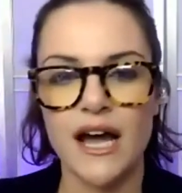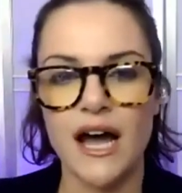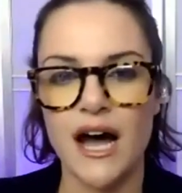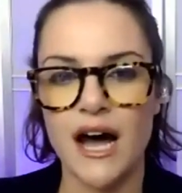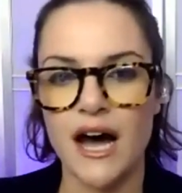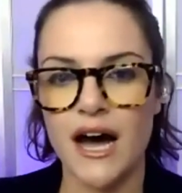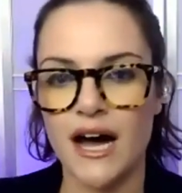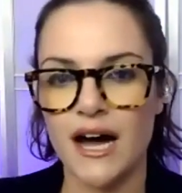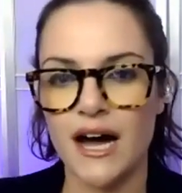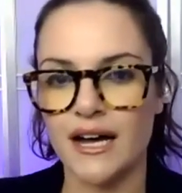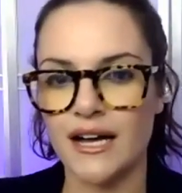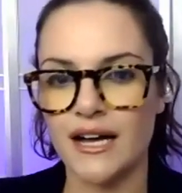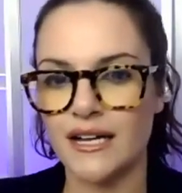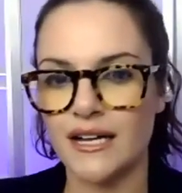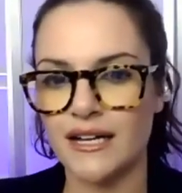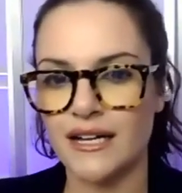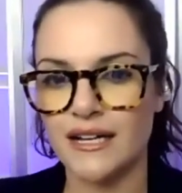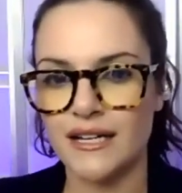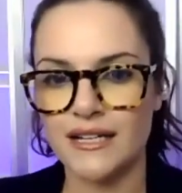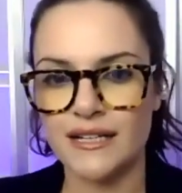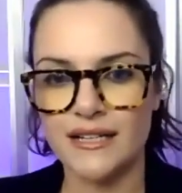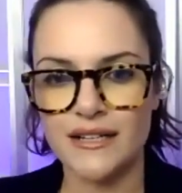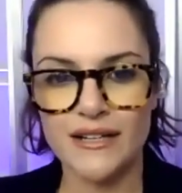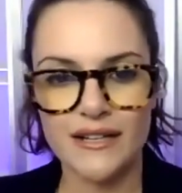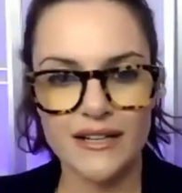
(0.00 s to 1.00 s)
Uh,
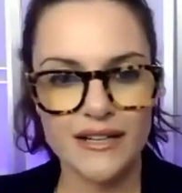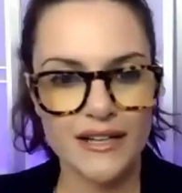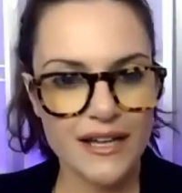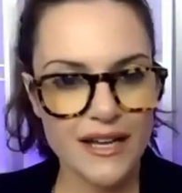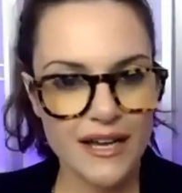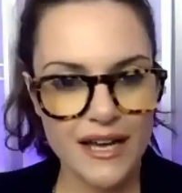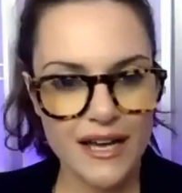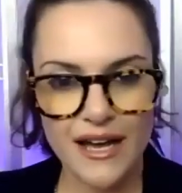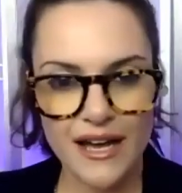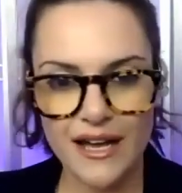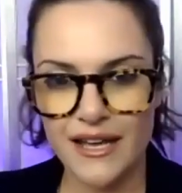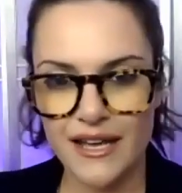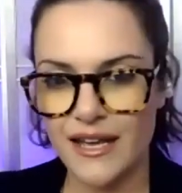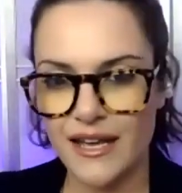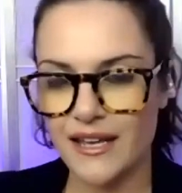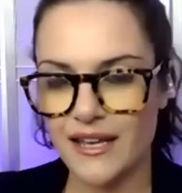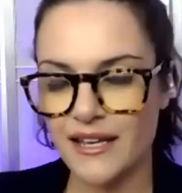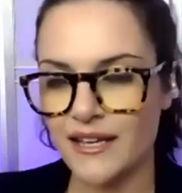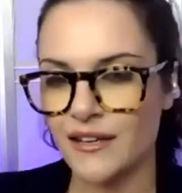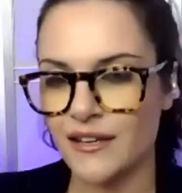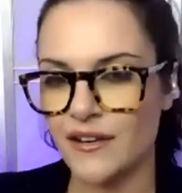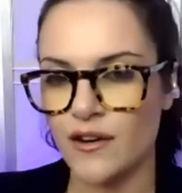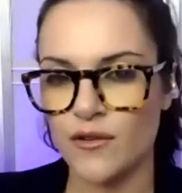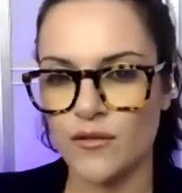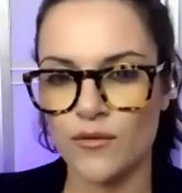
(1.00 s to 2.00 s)

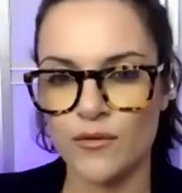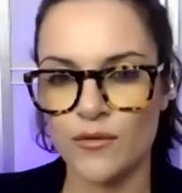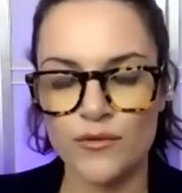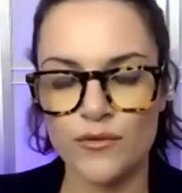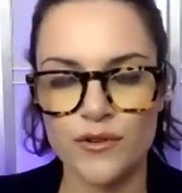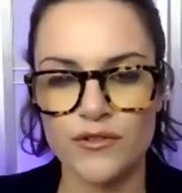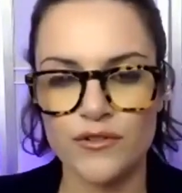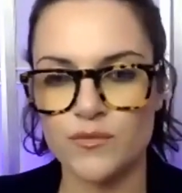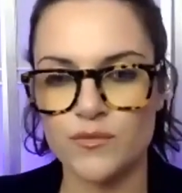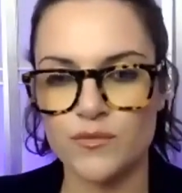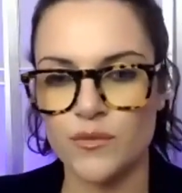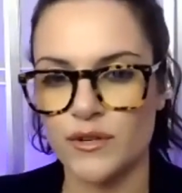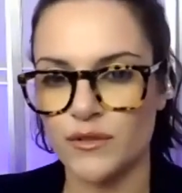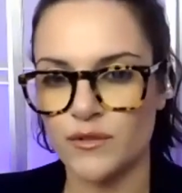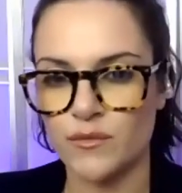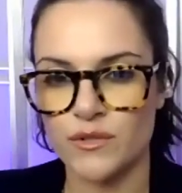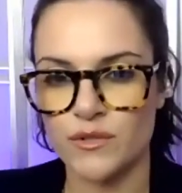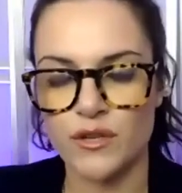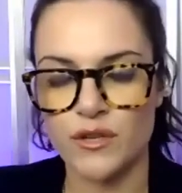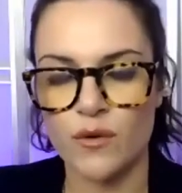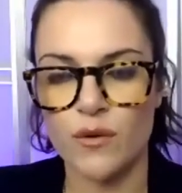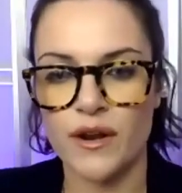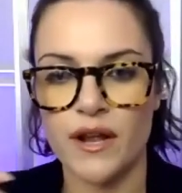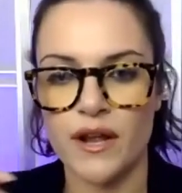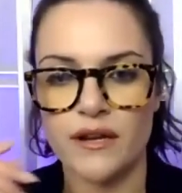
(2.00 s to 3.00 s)
you know, who knows what
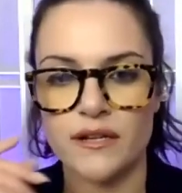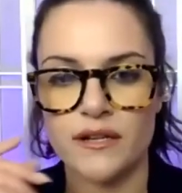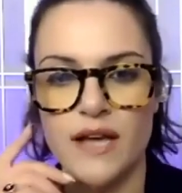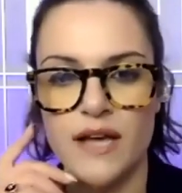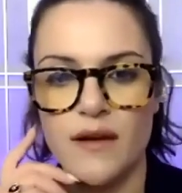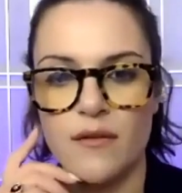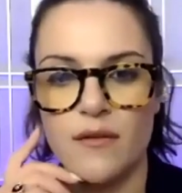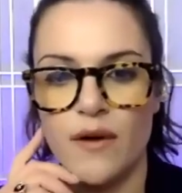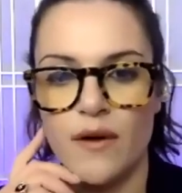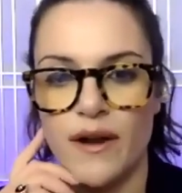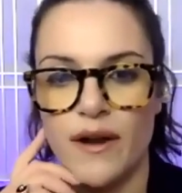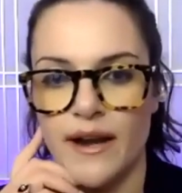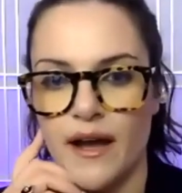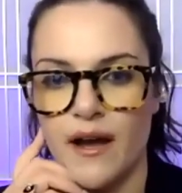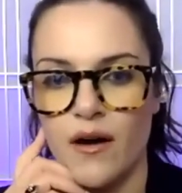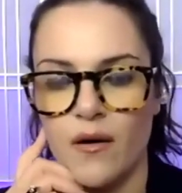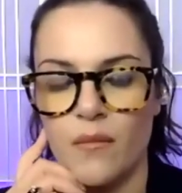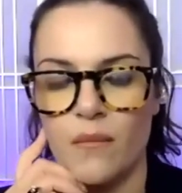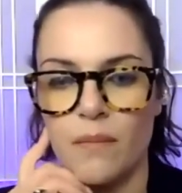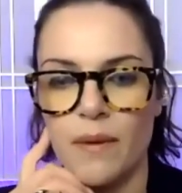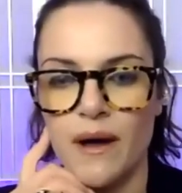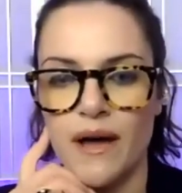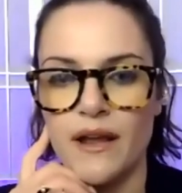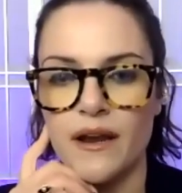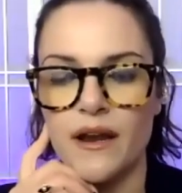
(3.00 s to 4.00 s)
what's going on in his head right
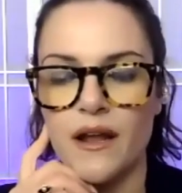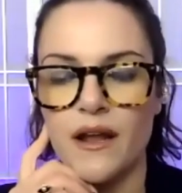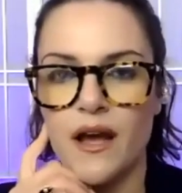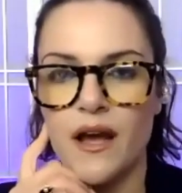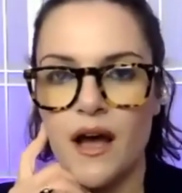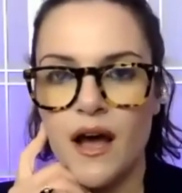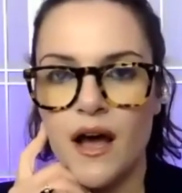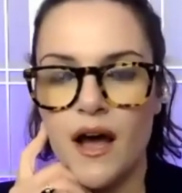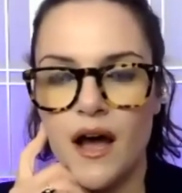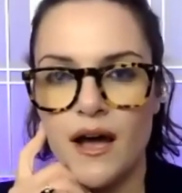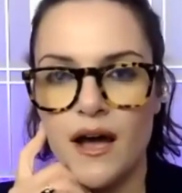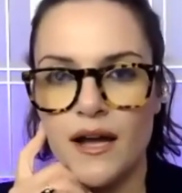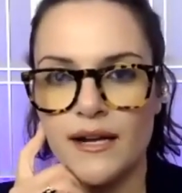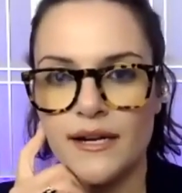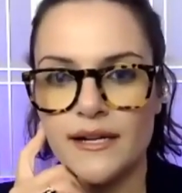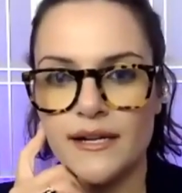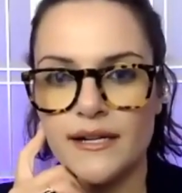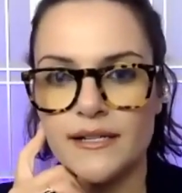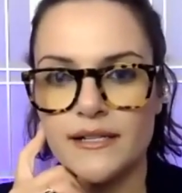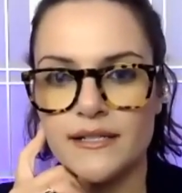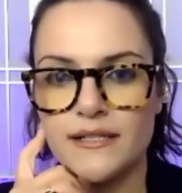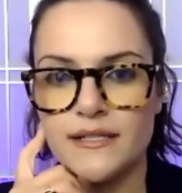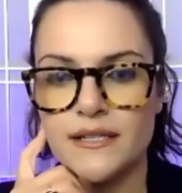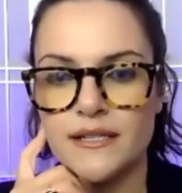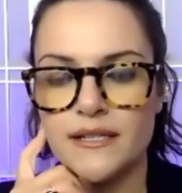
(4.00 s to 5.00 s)
now, but
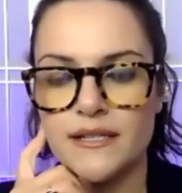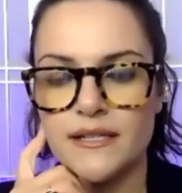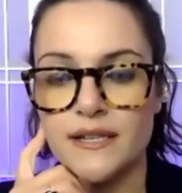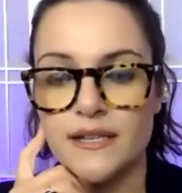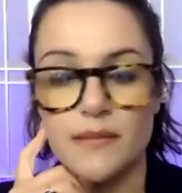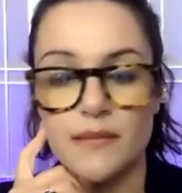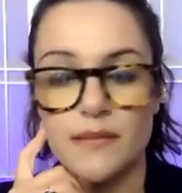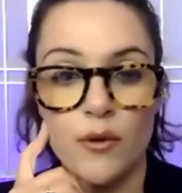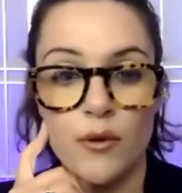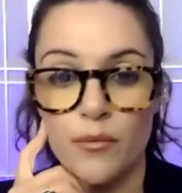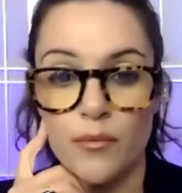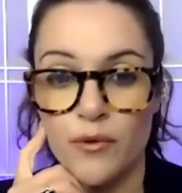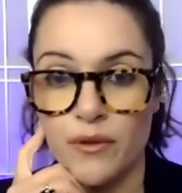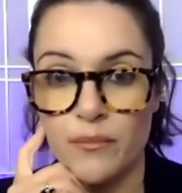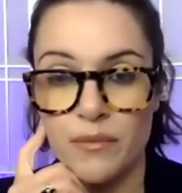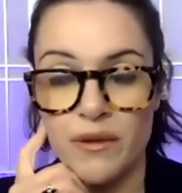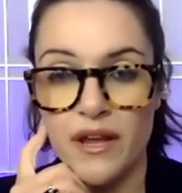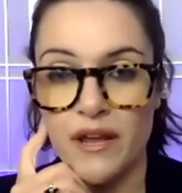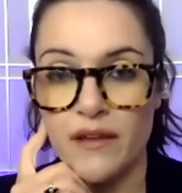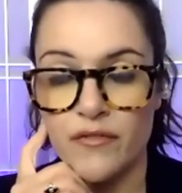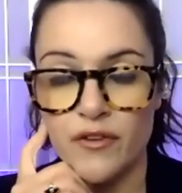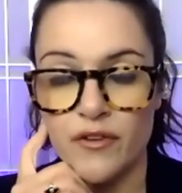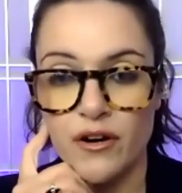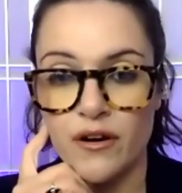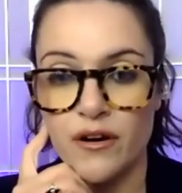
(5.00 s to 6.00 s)
it's it's inappropriate
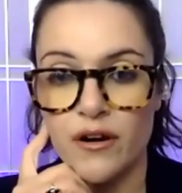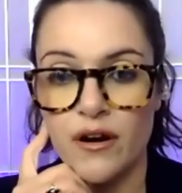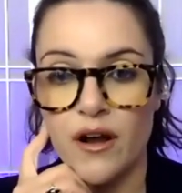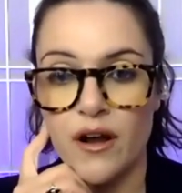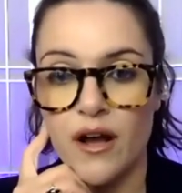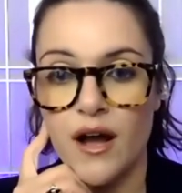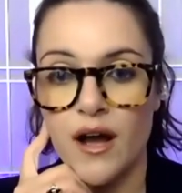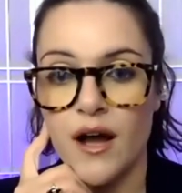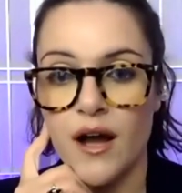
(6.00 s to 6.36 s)
behavior.